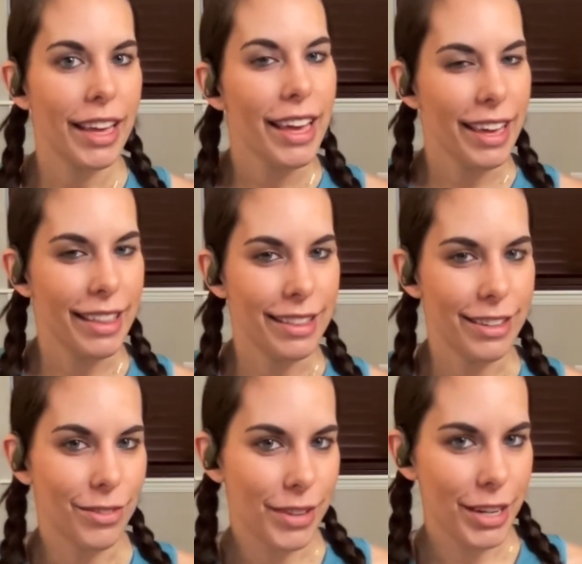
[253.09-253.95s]
in this
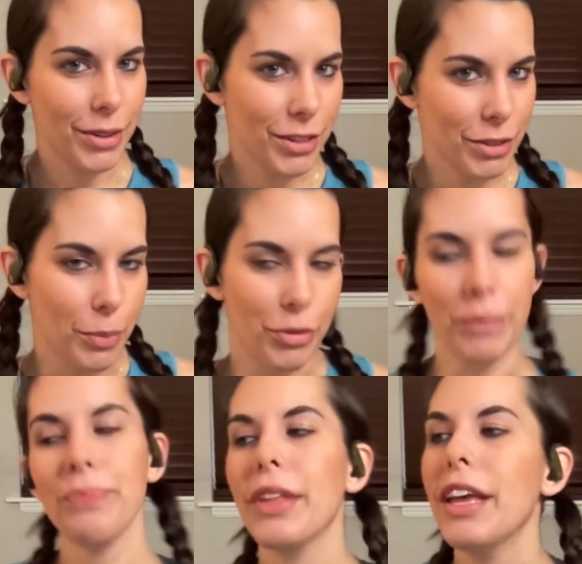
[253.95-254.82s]
video description.
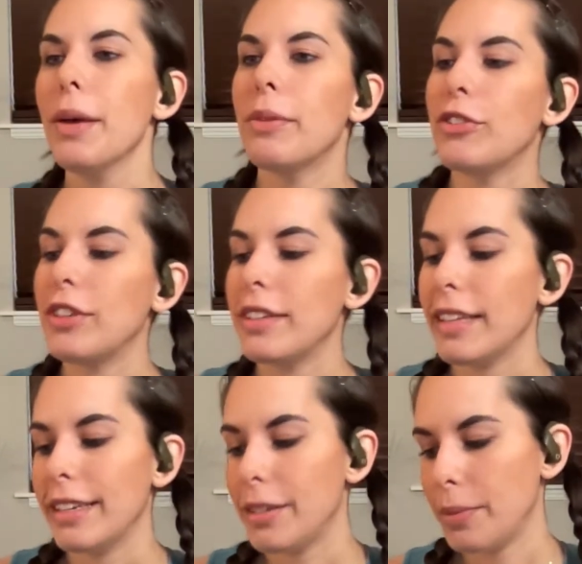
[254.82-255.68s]
But she
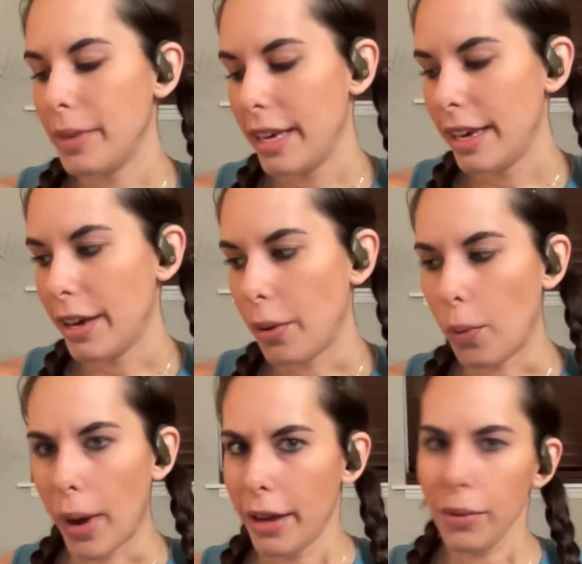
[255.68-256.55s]
said to me,
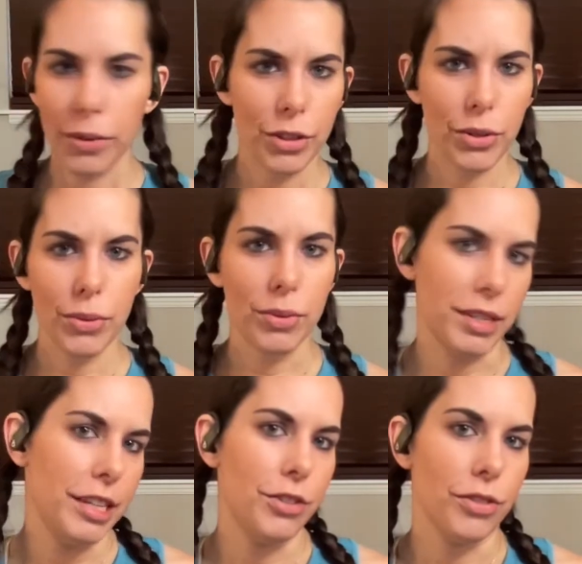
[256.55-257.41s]
"Why don't you
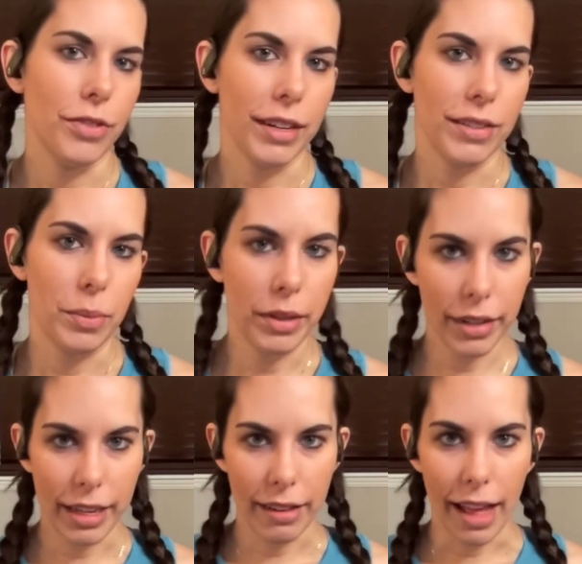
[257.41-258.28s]
teach a
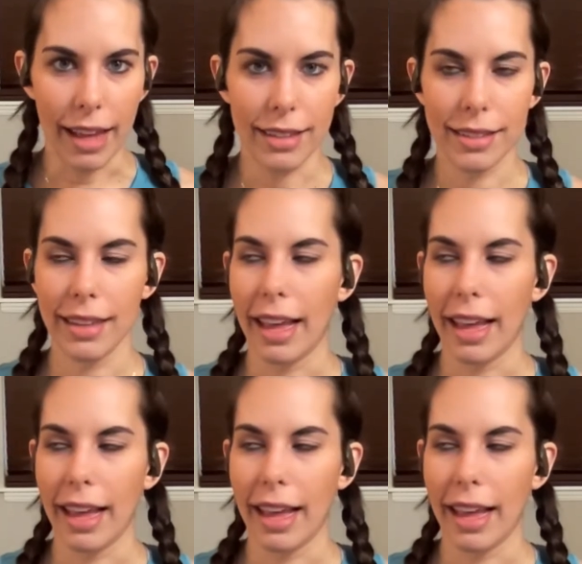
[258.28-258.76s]
flexibility class?"